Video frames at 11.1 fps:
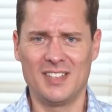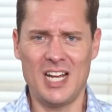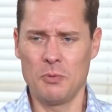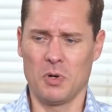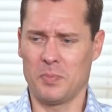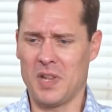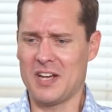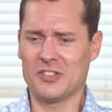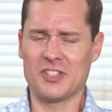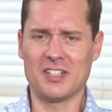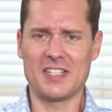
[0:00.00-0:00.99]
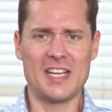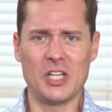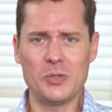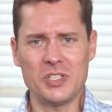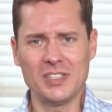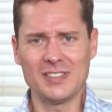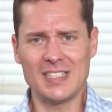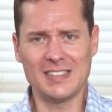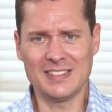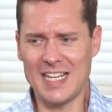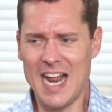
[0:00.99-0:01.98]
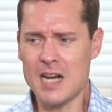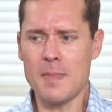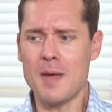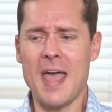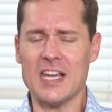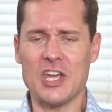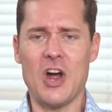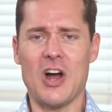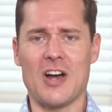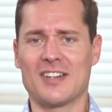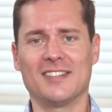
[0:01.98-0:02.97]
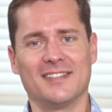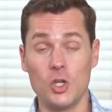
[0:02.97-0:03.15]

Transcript: I don't want to apply your suntan lotion. Get out of my backyard."